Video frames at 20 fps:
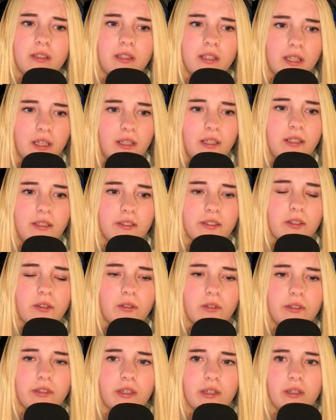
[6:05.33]
Yeah, it is
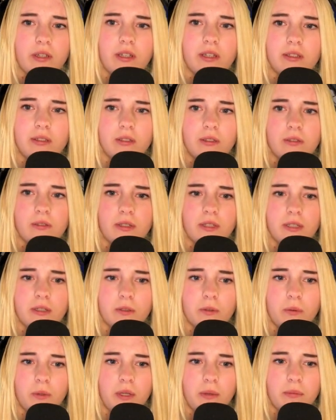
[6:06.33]
already uh, already
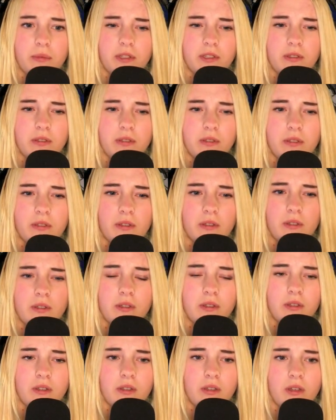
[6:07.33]
equipped.
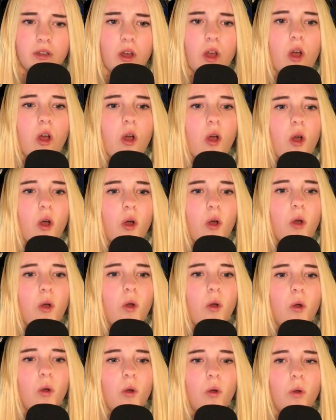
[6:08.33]

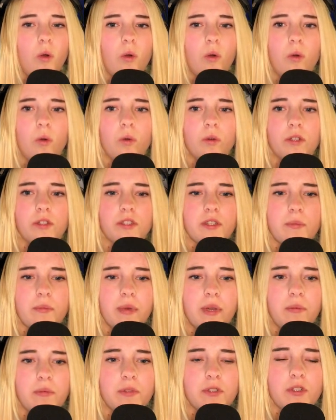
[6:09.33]
Oh, does the
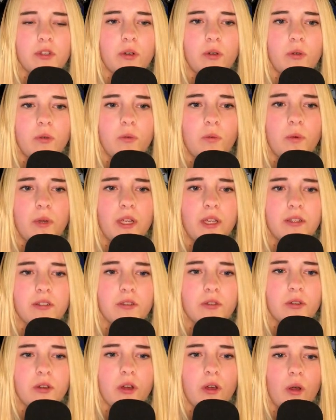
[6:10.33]
map show where
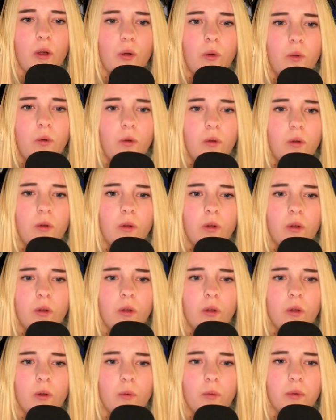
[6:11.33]
to go,
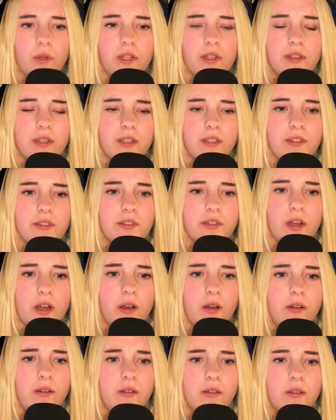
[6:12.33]
where the things
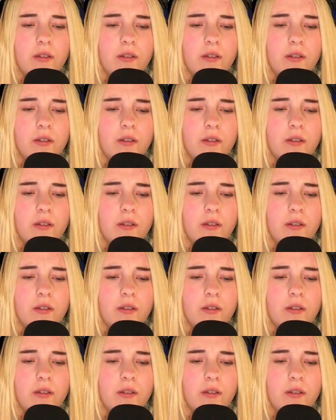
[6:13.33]
are?